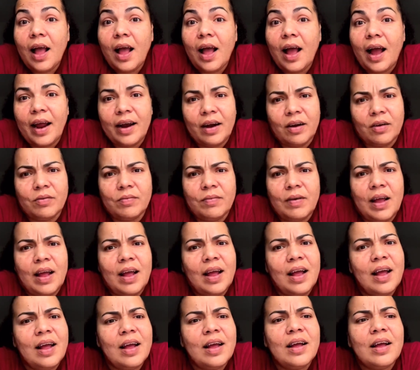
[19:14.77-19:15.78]
I know.
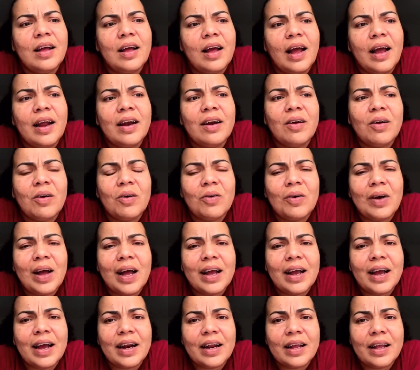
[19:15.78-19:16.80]
I know I
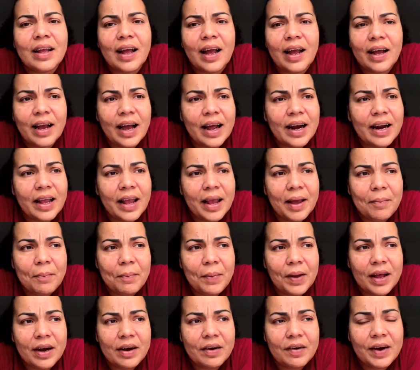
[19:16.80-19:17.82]
gotta I gotta get
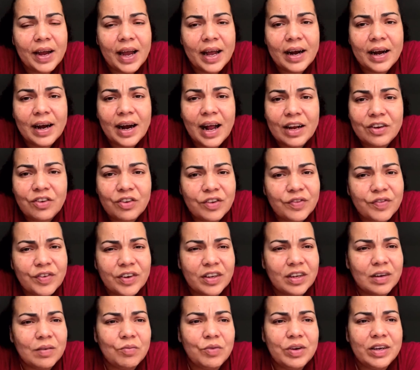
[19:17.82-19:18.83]
better at it. I just for
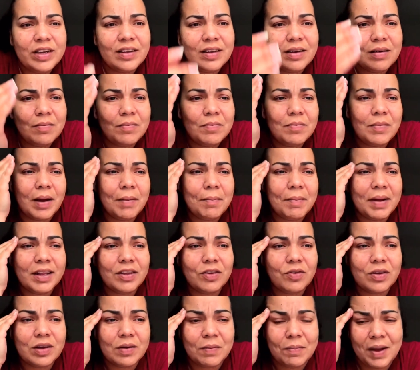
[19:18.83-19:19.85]
some reason my
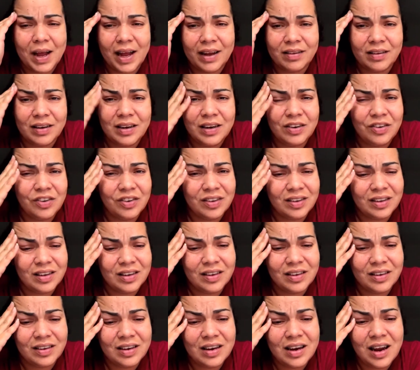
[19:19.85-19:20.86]
mental capacity just
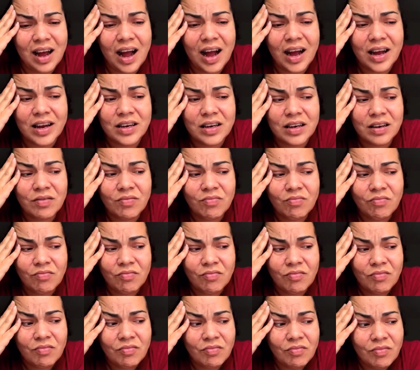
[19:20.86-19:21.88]
does not
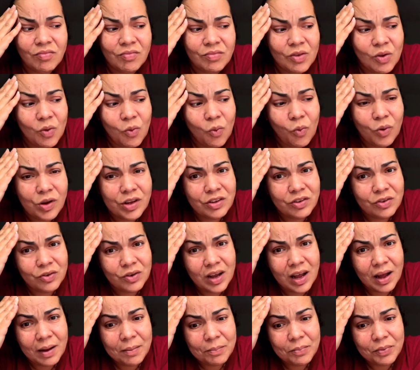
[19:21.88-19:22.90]
want to
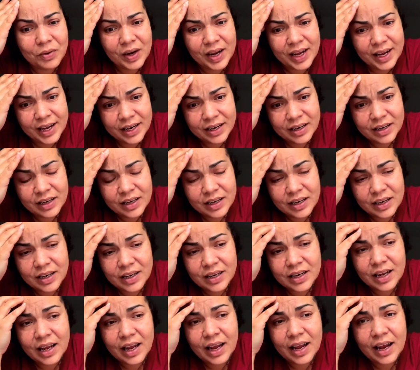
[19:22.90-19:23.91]
comprehend it.
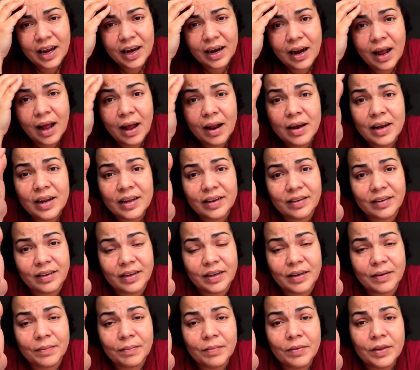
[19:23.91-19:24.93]
And
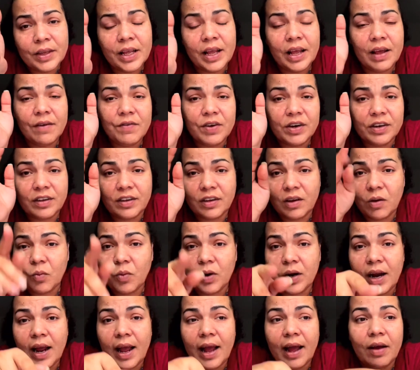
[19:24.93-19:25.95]
listen, if there's
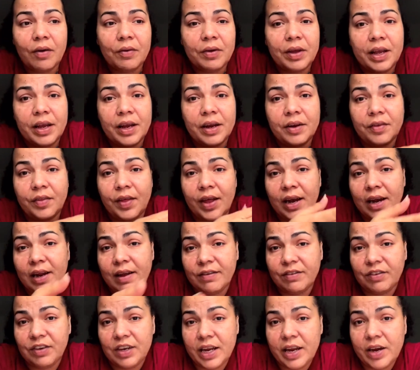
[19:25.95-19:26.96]
someone out here that
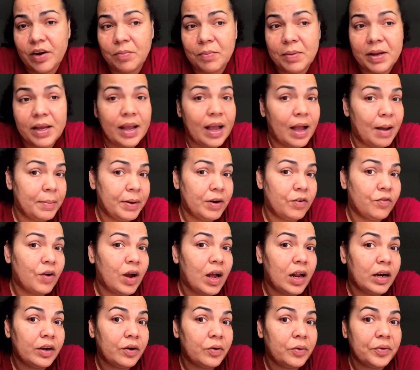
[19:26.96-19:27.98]
lives near me, I'm in
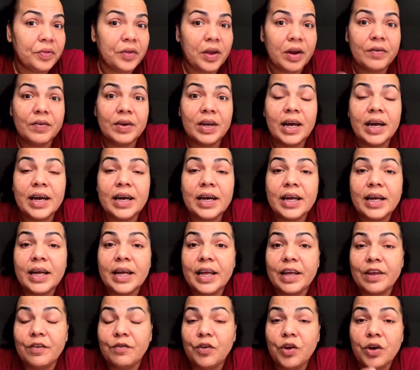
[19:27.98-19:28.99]
Raleigh, North Carolina.
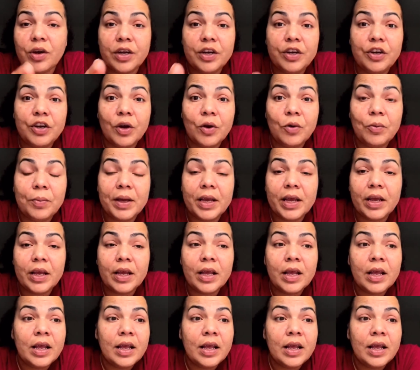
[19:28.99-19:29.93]
If you, Adobe